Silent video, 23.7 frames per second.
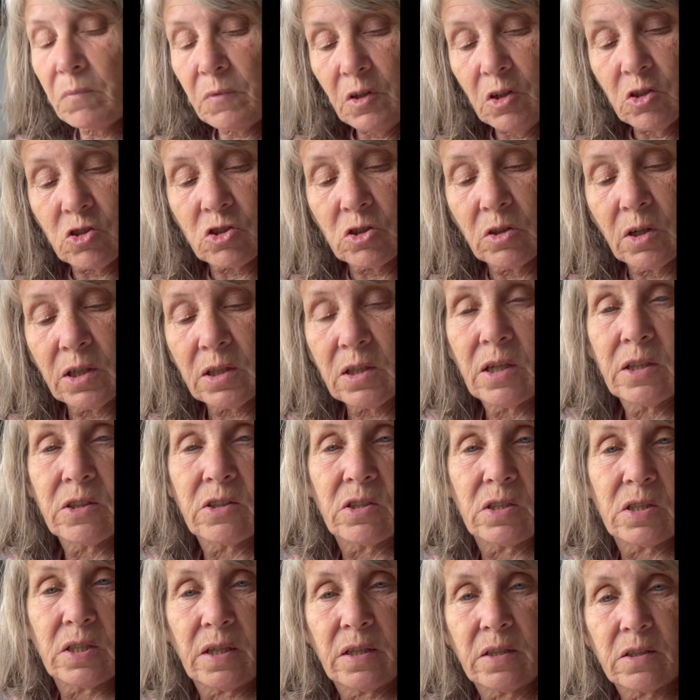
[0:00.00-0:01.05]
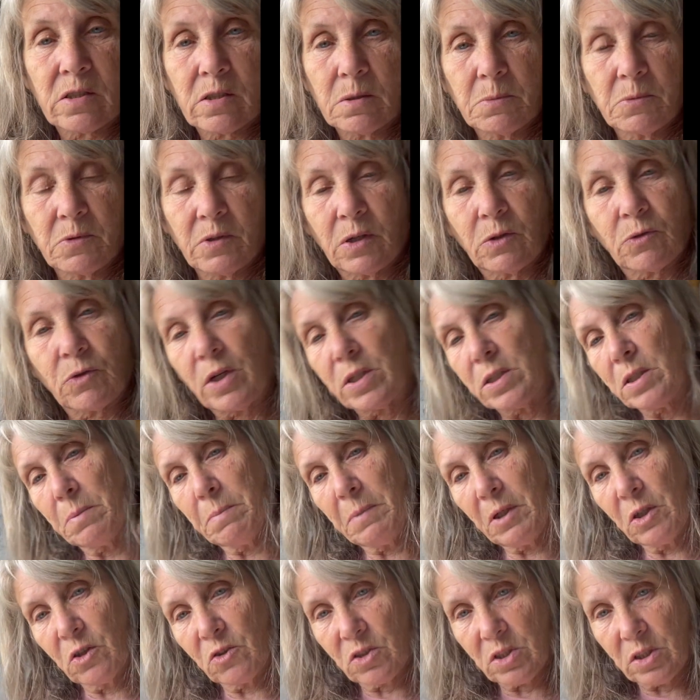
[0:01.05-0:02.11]
So I'd like to take some of our ready
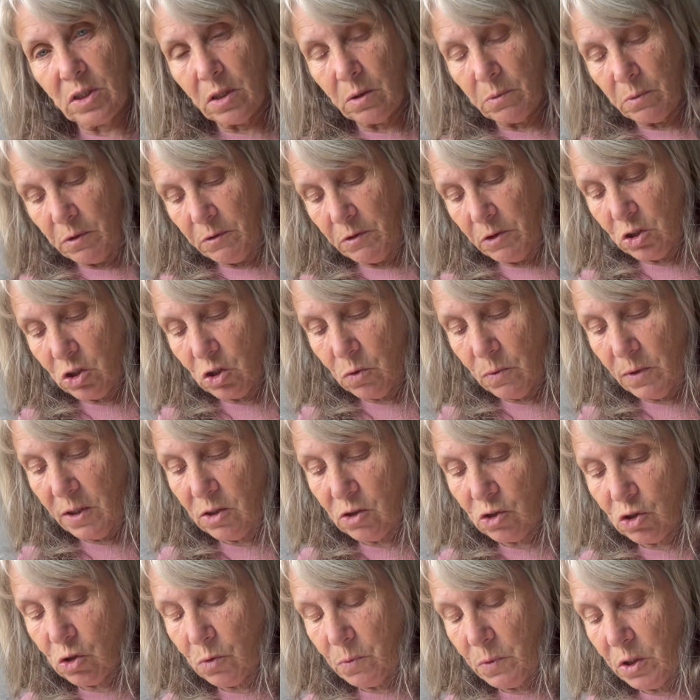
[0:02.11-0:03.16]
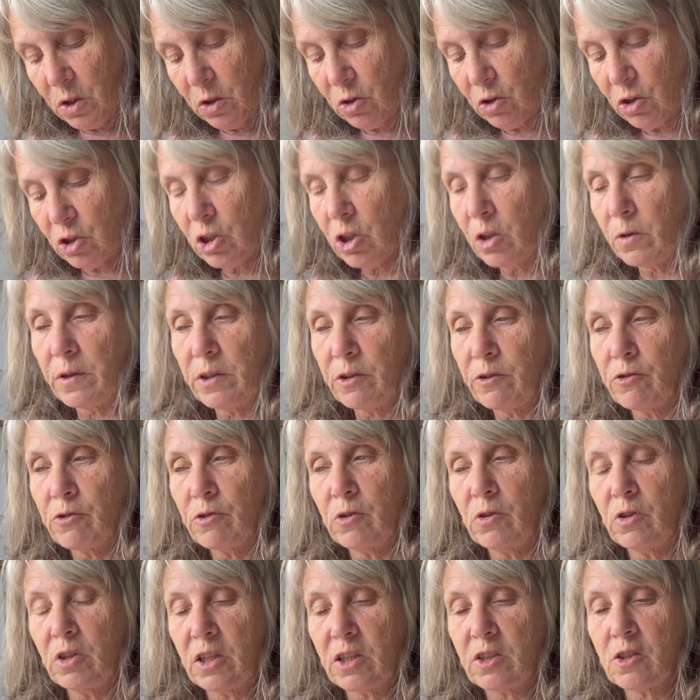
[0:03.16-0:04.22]
meals and that with us as well, so we're not going through
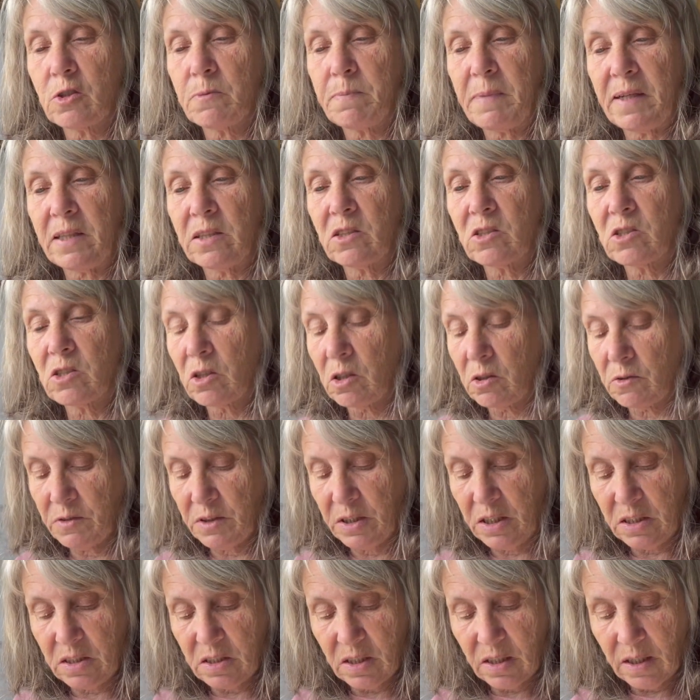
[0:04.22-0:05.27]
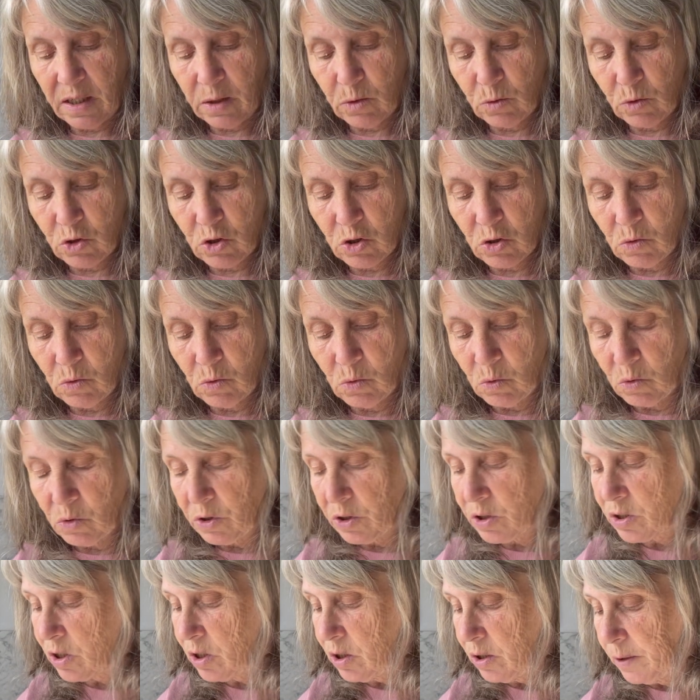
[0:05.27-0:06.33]
the expense of eating out all the
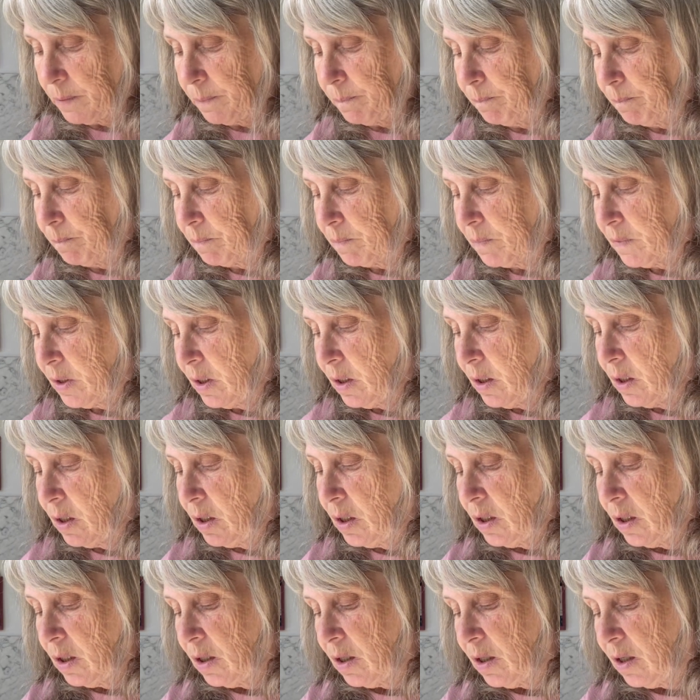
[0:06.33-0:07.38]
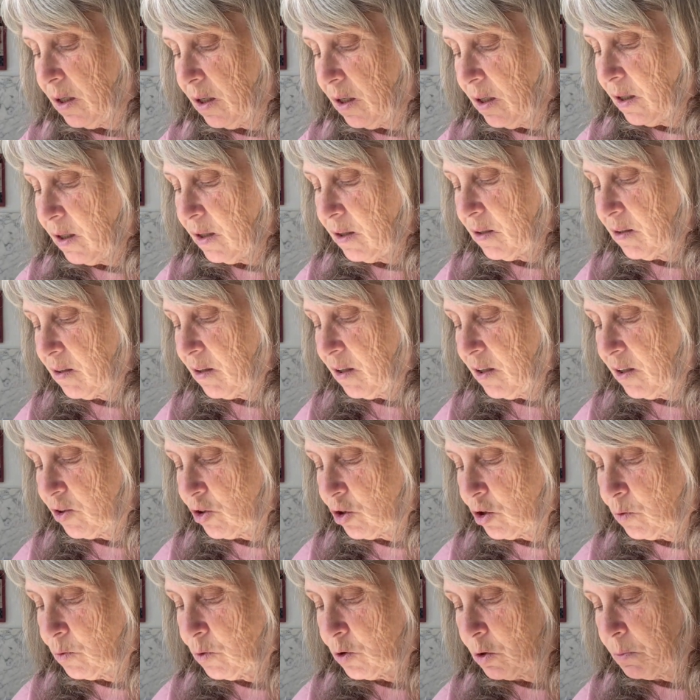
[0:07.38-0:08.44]
time. And I
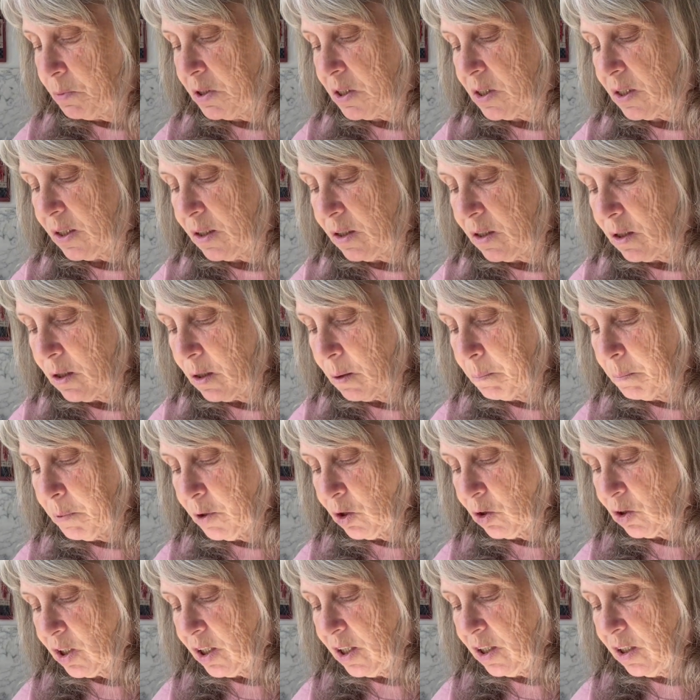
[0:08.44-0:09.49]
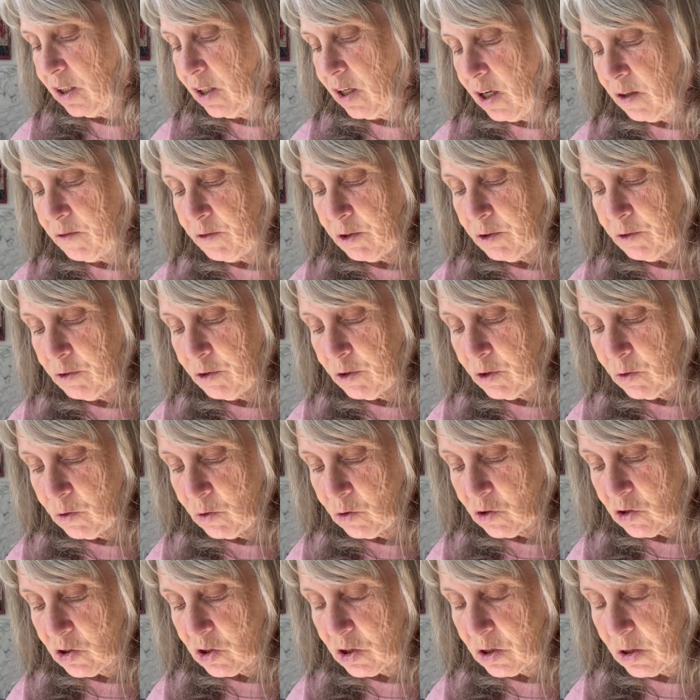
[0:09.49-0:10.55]
don't want to be taking bulky, heavy
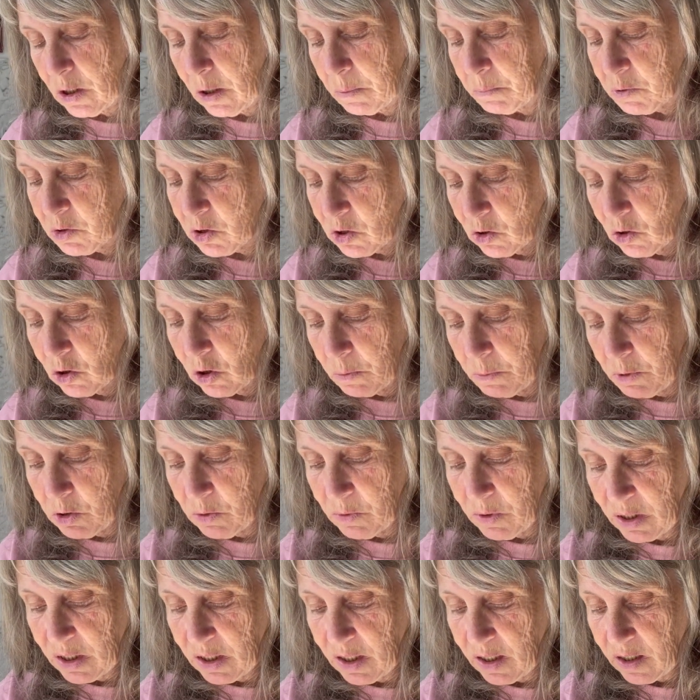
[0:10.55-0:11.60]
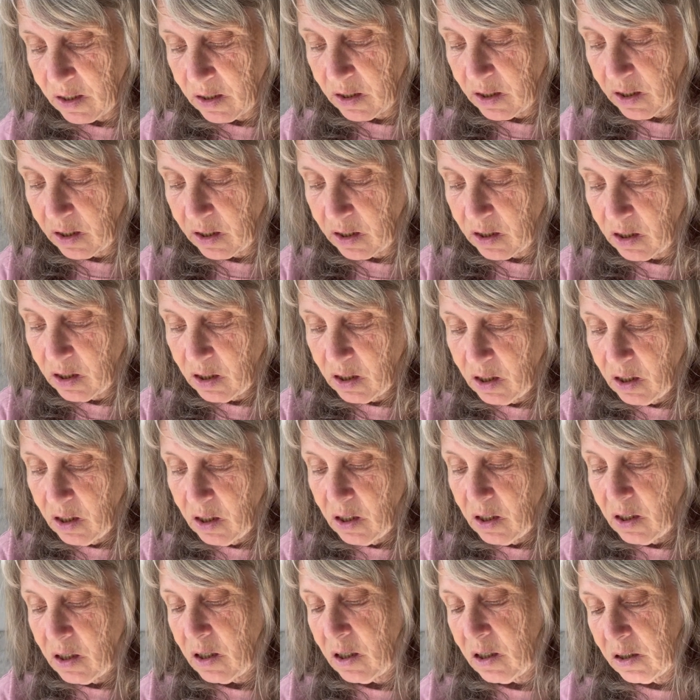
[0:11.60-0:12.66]
foods. I'm still going to be doing canning.
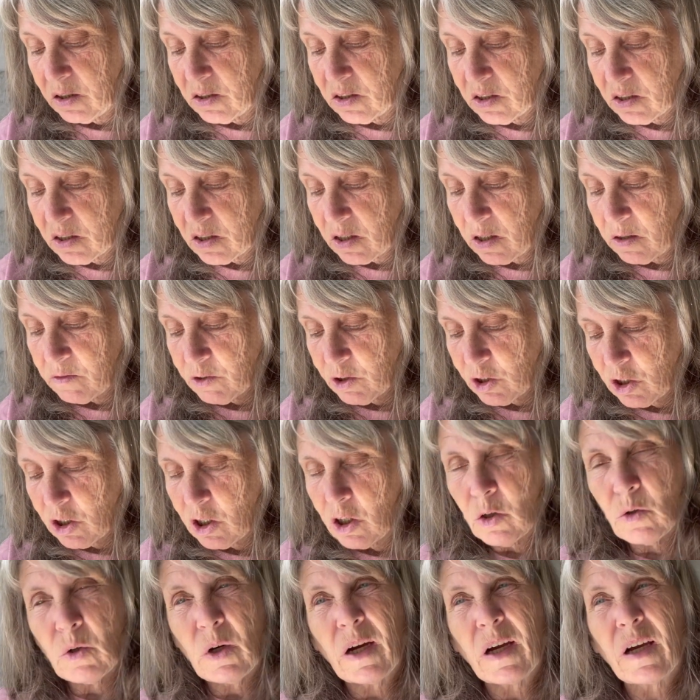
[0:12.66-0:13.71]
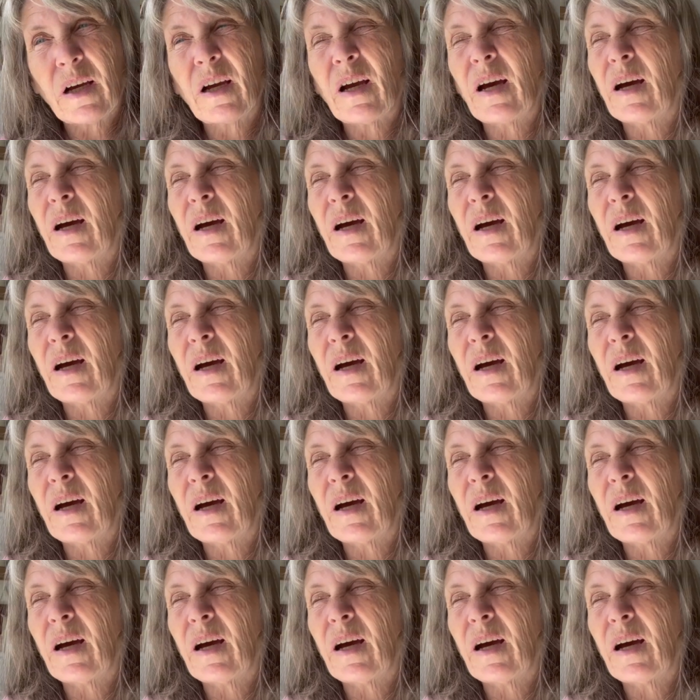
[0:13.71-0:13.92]
I did have a go at